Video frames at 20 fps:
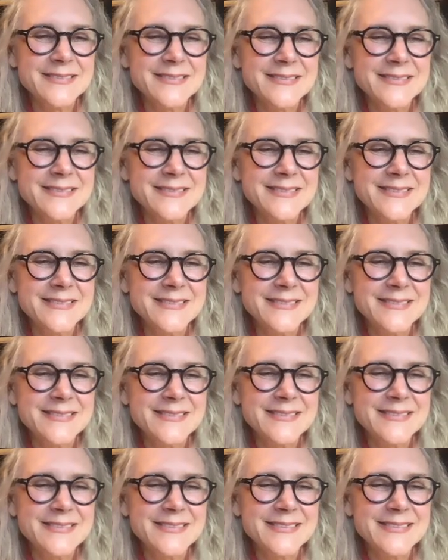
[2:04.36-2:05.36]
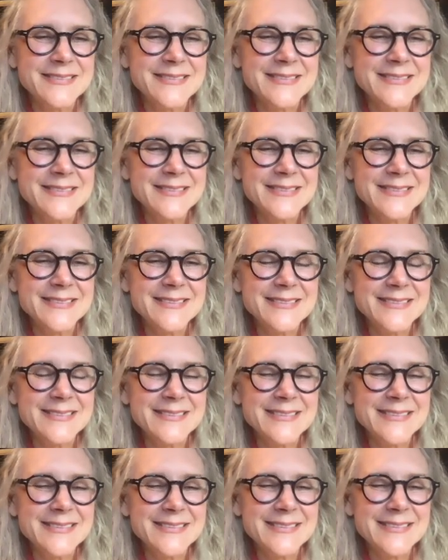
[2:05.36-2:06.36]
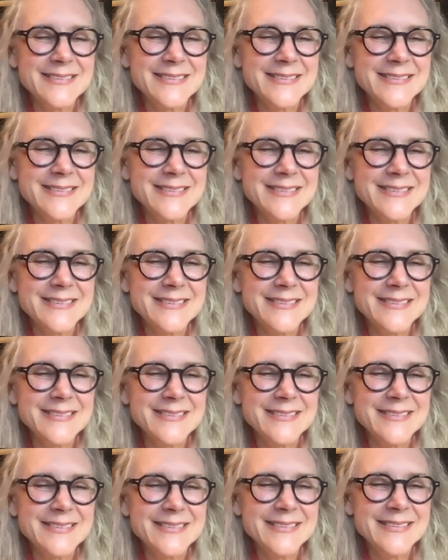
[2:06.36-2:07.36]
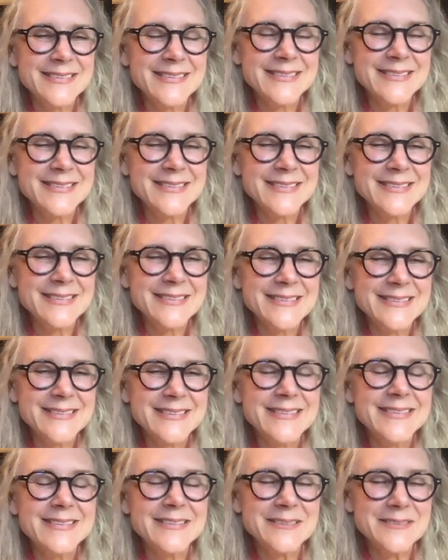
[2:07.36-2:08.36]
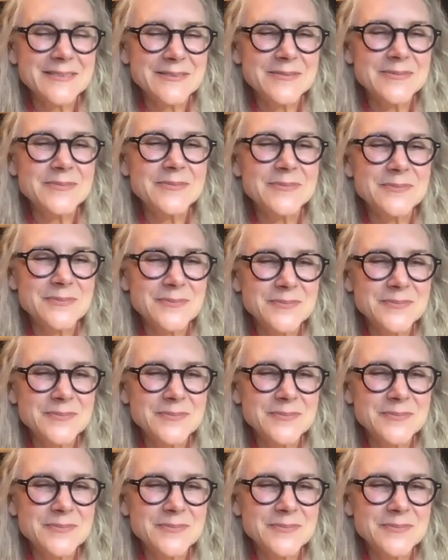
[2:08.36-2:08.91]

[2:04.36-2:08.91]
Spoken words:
The person shown says nothing.